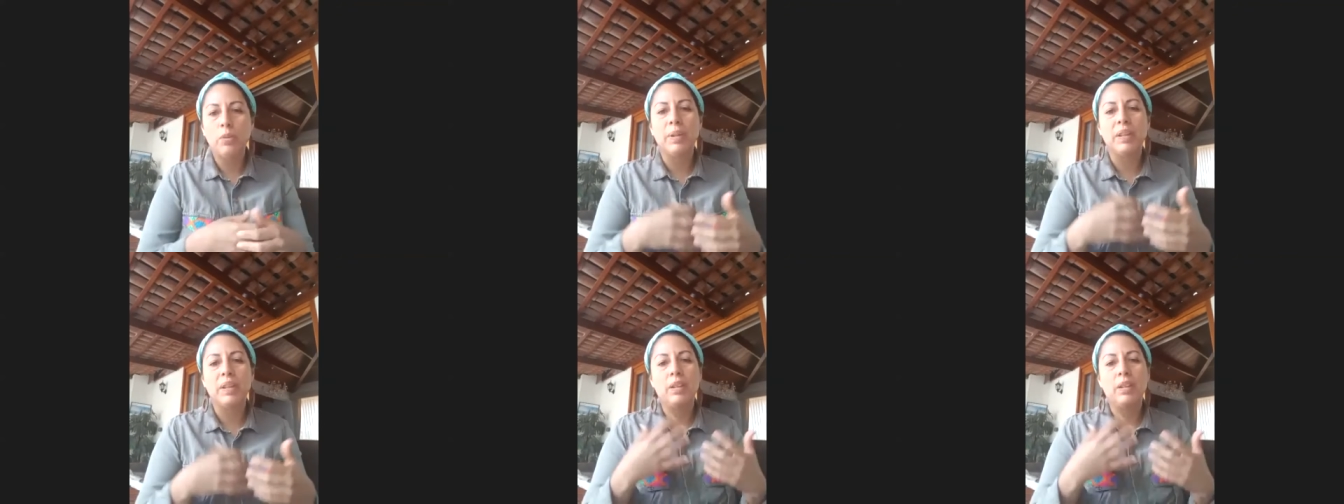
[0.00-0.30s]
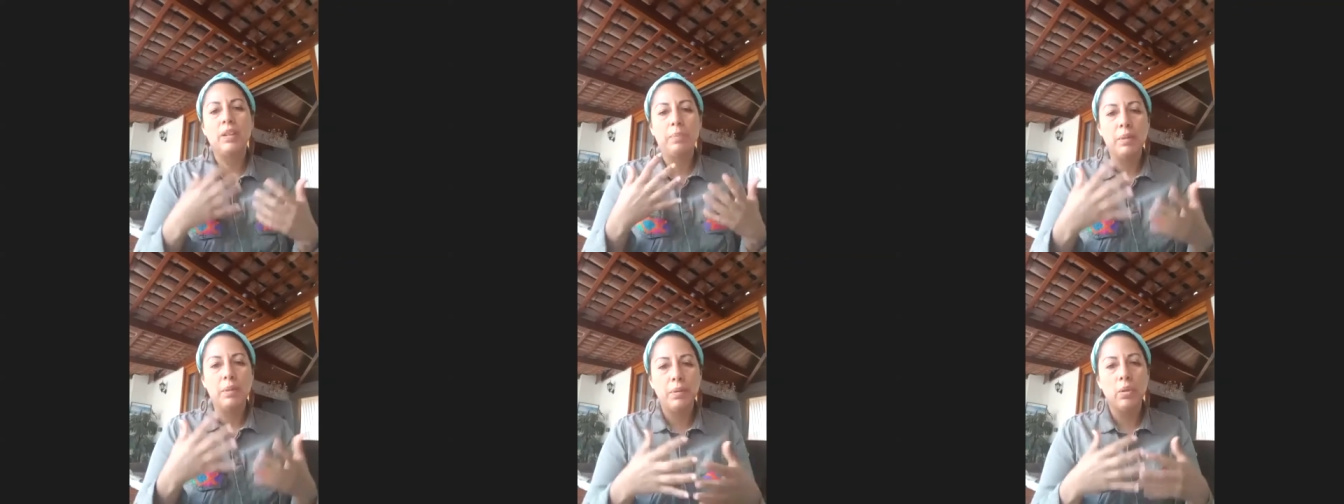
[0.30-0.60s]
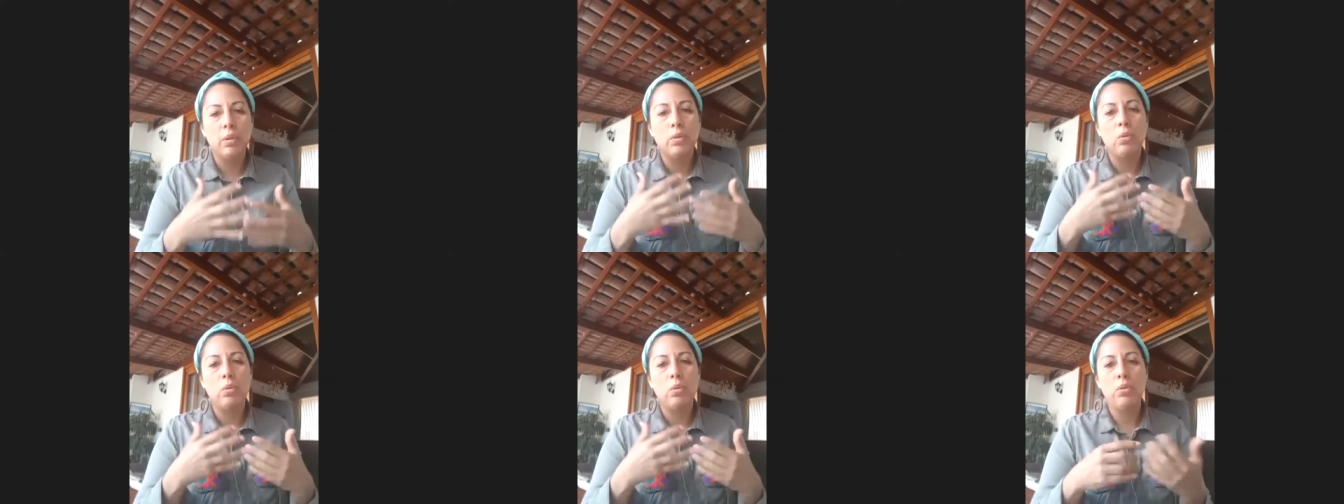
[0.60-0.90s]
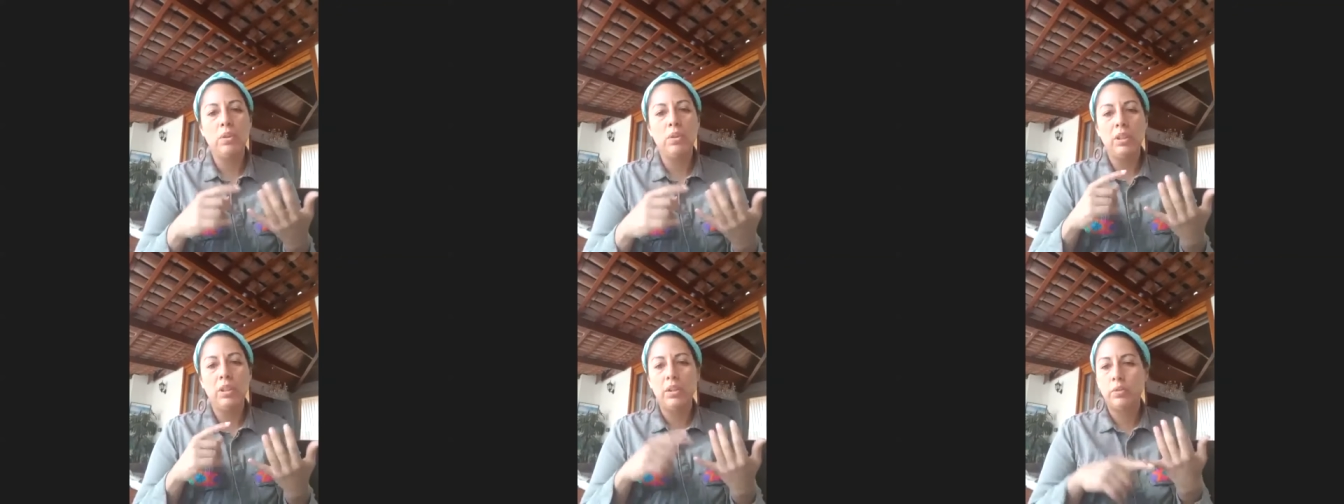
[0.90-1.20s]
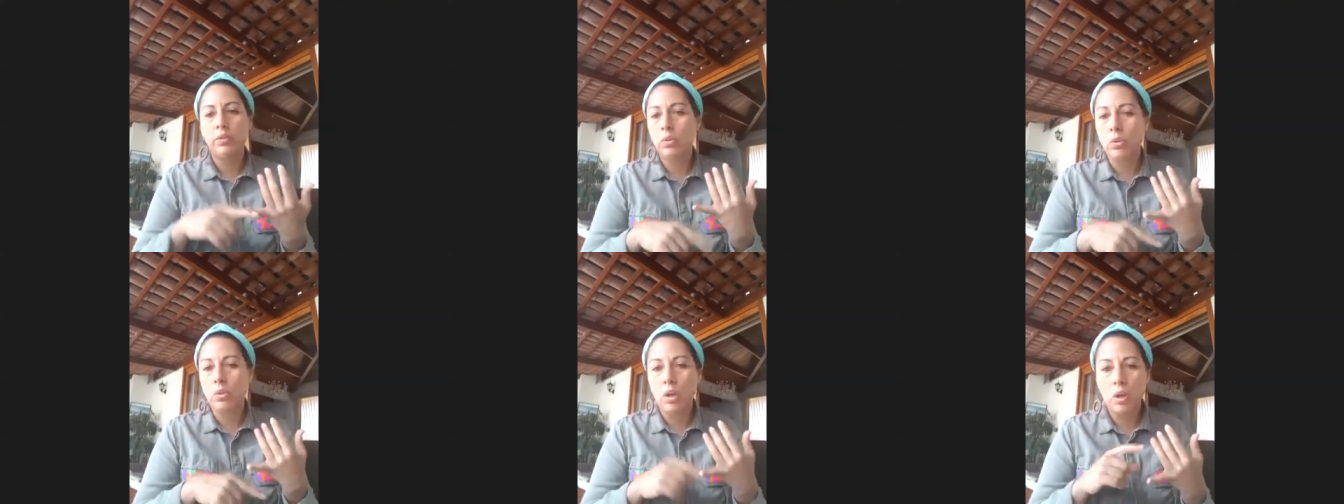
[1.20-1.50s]
but it's people who needs
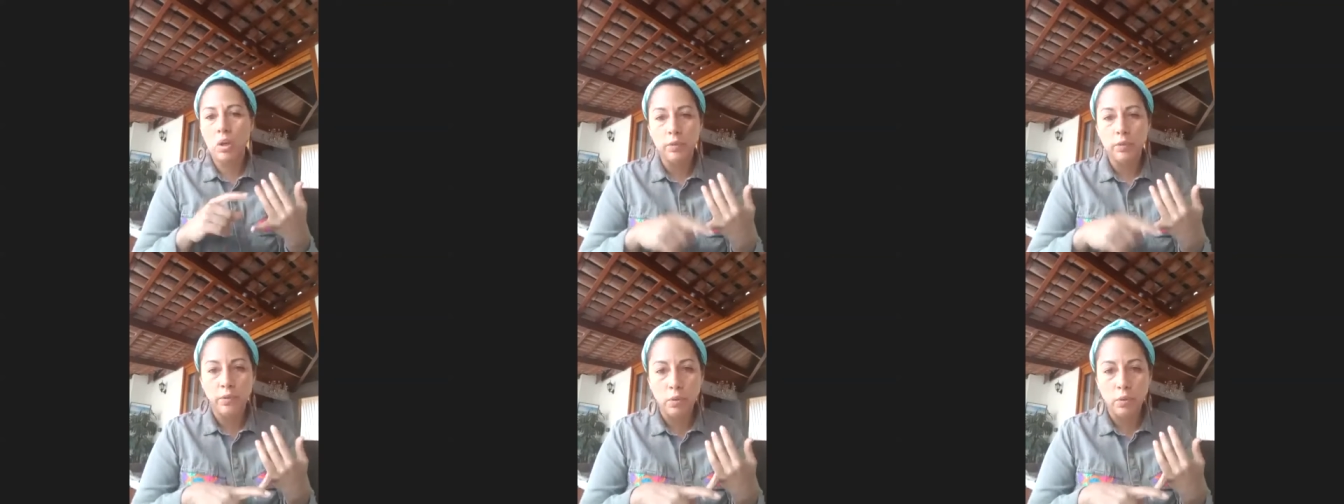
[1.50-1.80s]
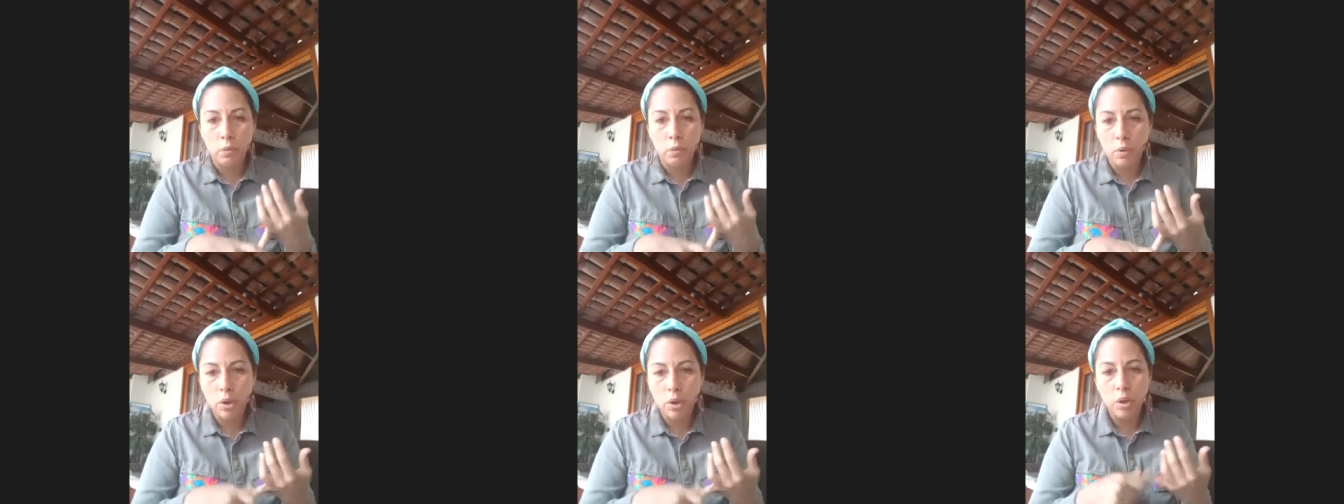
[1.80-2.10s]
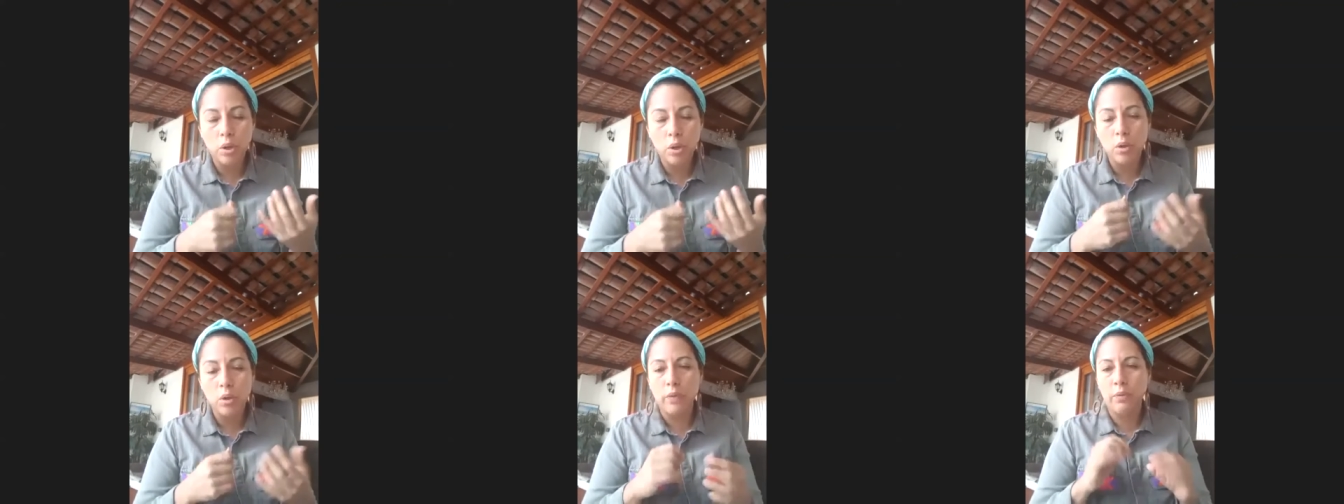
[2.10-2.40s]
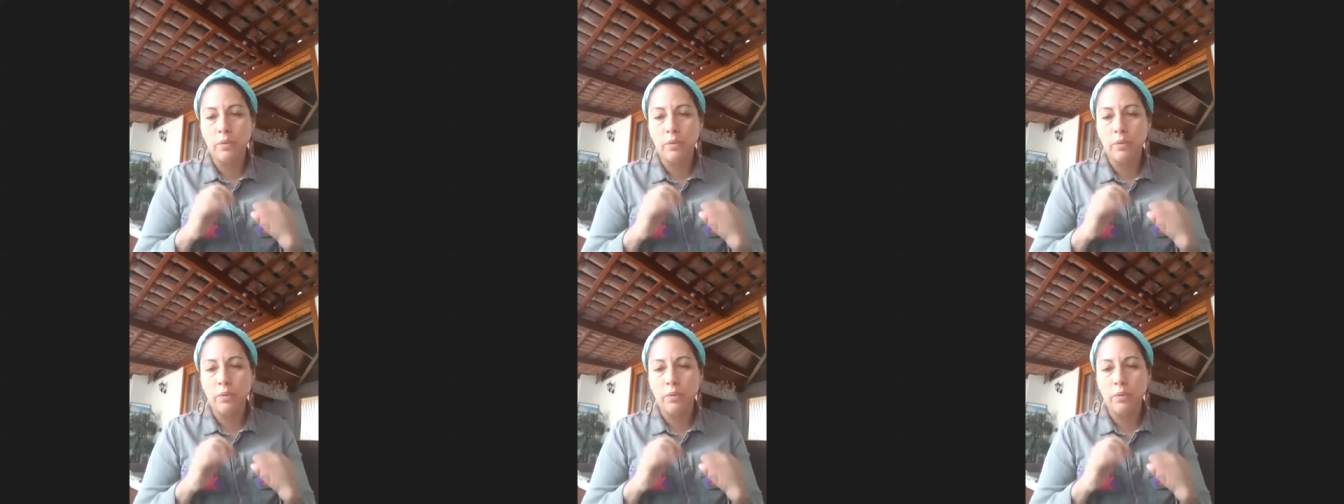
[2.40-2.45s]
to go out for work or